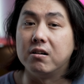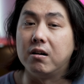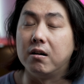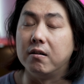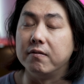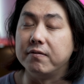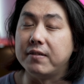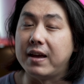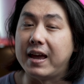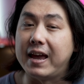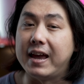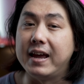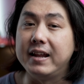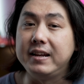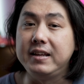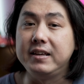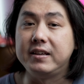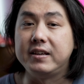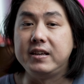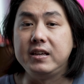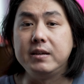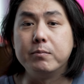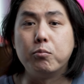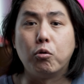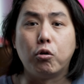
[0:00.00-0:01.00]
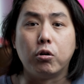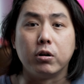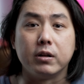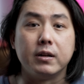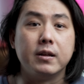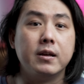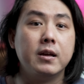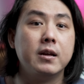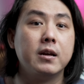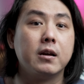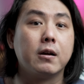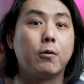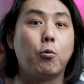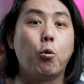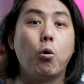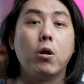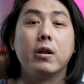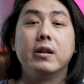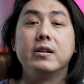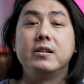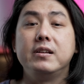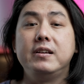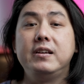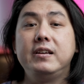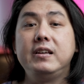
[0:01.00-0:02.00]
of any keyboard,
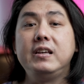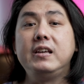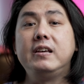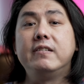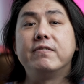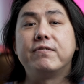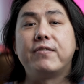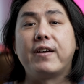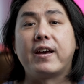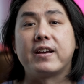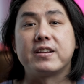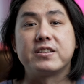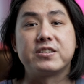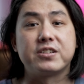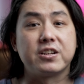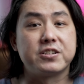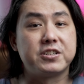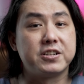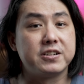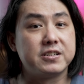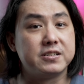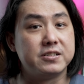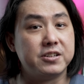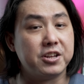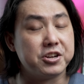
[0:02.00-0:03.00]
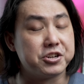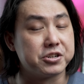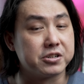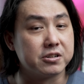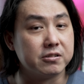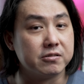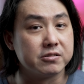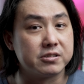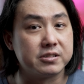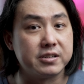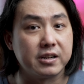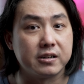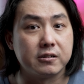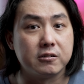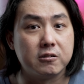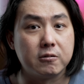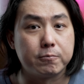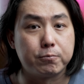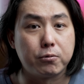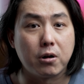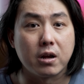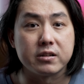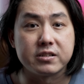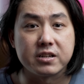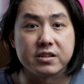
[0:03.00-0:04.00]
quality effects such as digital signal
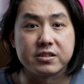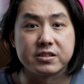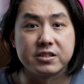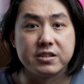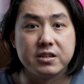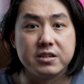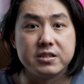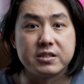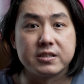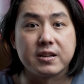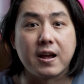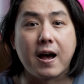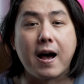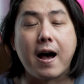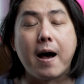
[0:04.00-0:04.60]
processors,